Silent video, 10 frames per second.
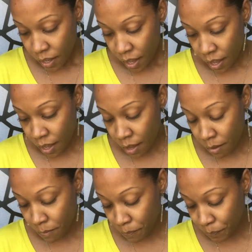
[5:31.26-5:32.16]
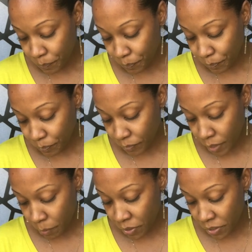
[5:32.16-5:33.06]

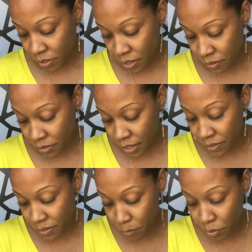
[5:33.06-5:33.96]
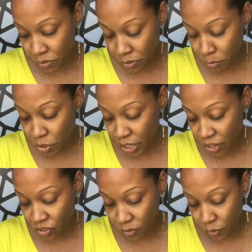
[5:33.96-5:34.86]
I mean, they say it's
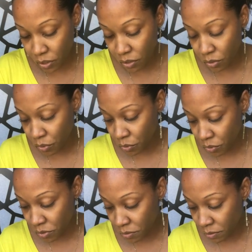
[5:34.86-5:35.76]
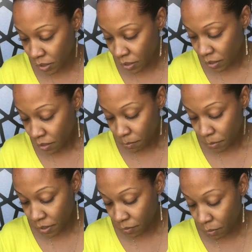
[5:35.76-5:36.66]
communication of good news,
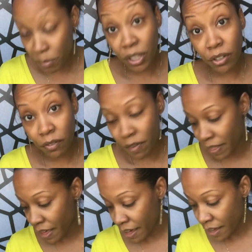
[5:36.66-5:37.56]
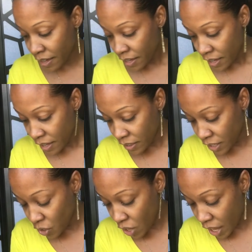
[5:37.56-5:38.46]
but I'm gonna clarify that. And
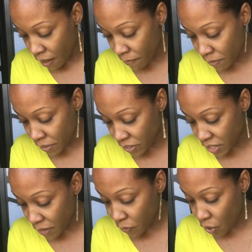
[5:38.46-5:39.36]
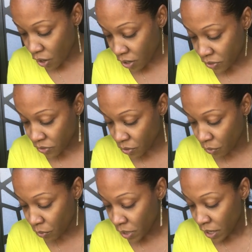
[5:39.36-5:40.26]
then you have the Death card.
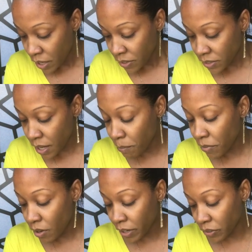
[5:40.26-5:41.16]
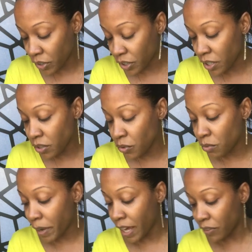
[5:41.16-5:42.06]
So so the good
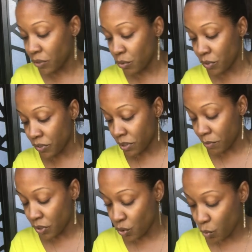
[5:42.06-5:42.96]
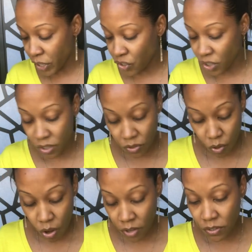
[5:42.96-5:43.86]
news might have to do with some situation that's
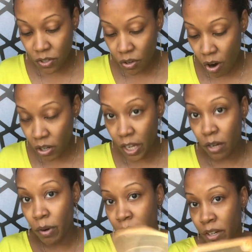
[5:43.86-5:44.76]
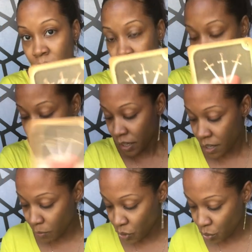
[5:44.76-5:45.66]
causing this heartache right here
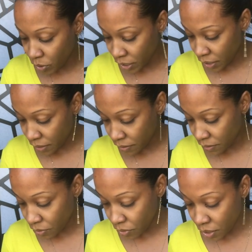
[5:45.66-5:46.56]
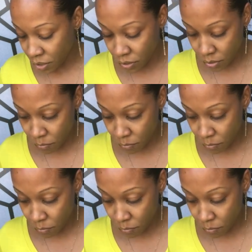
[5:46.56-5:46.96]
coming to an end. So an